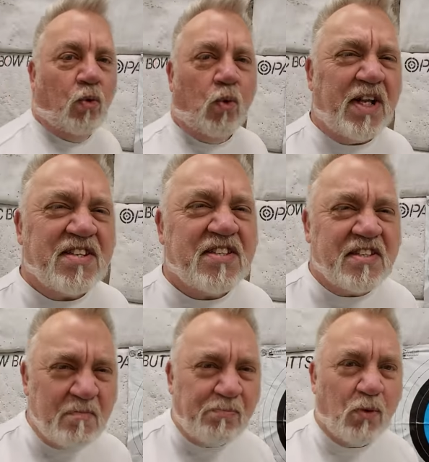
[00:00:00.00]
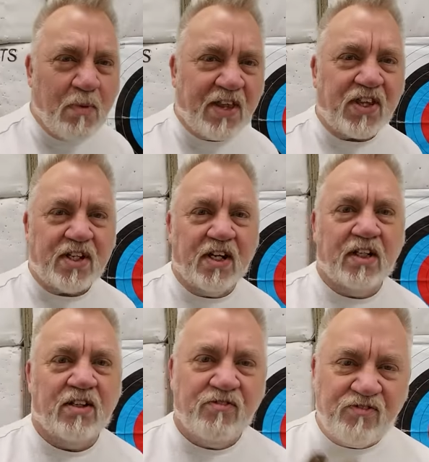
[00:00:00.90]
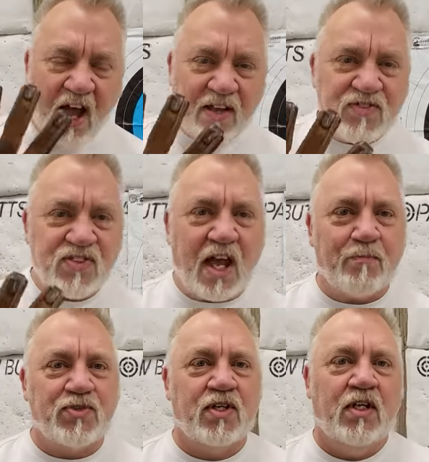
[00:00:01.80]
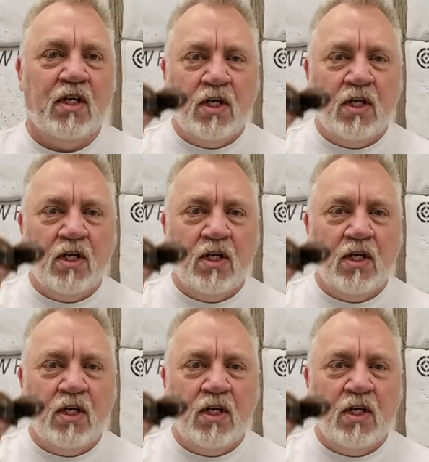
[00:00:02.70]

What a simple method. Five steps.